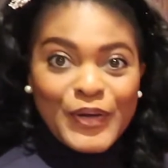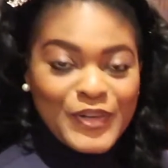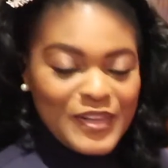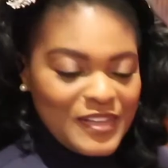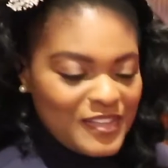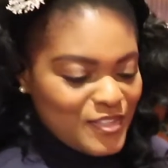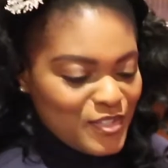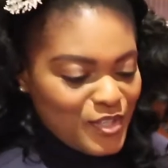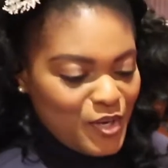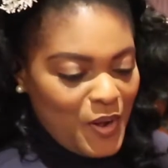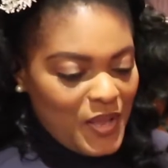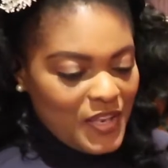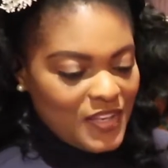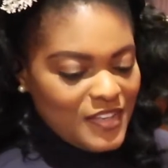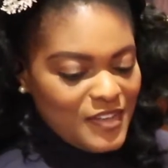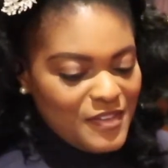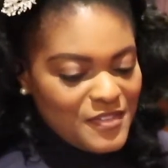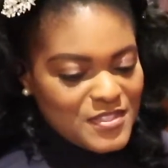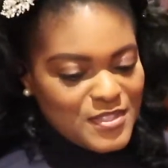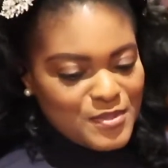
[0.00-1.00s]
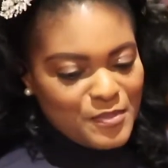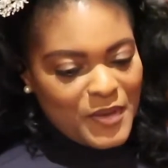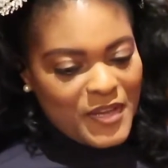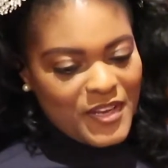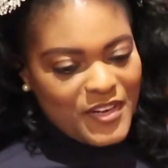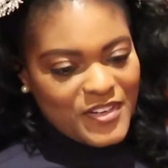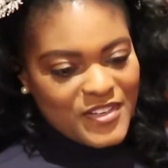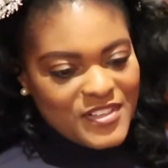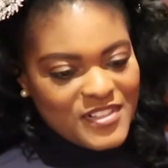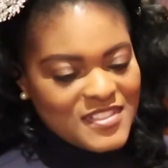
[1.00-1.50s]
You oh, know I love
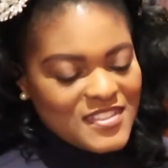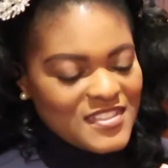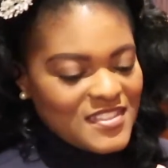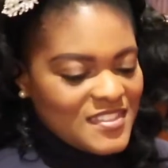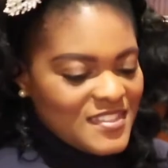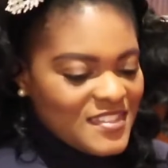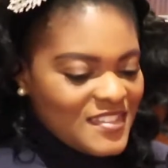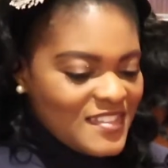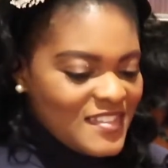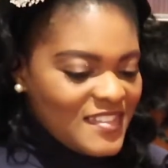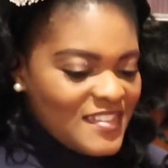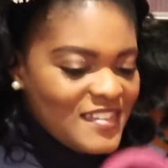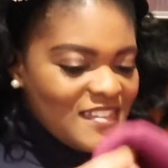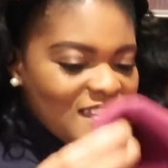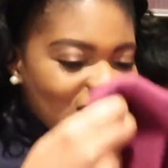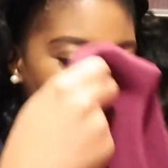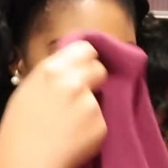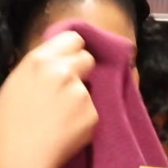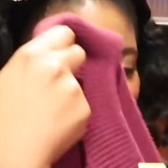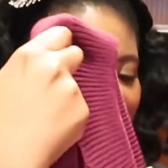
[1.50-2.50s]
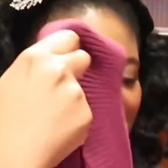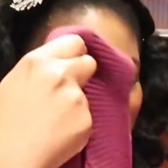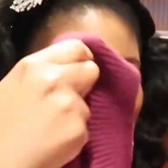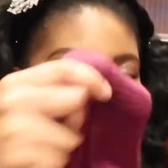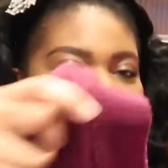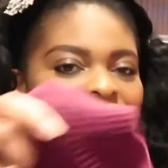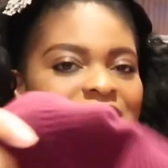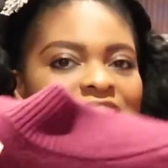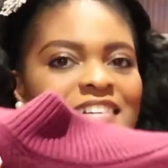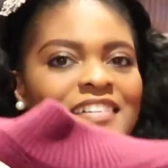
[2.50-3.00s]
sweaters. why got the.
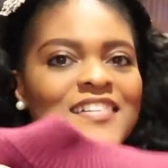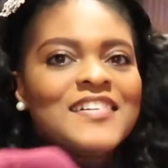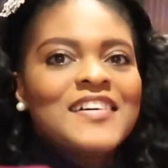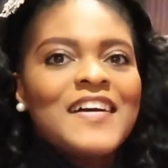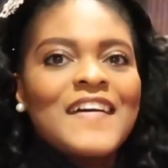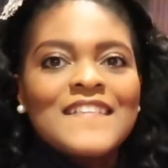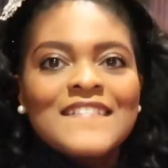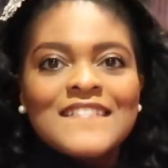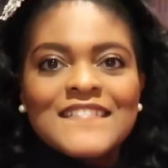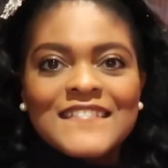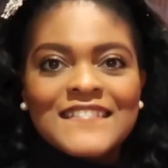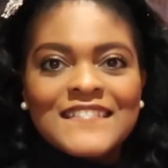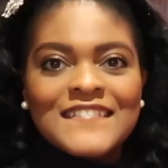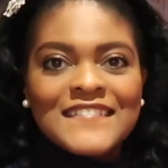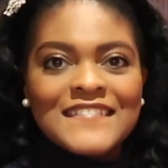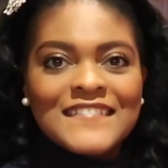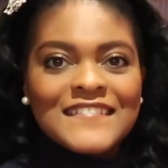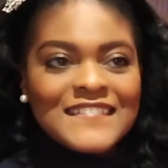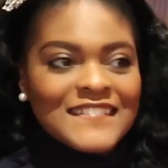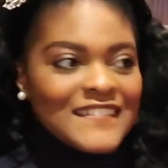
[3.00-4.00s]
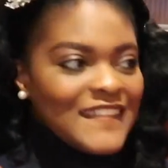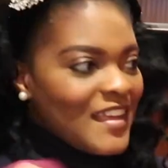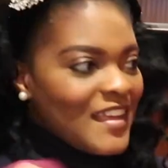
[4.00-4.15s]
style, got the. style.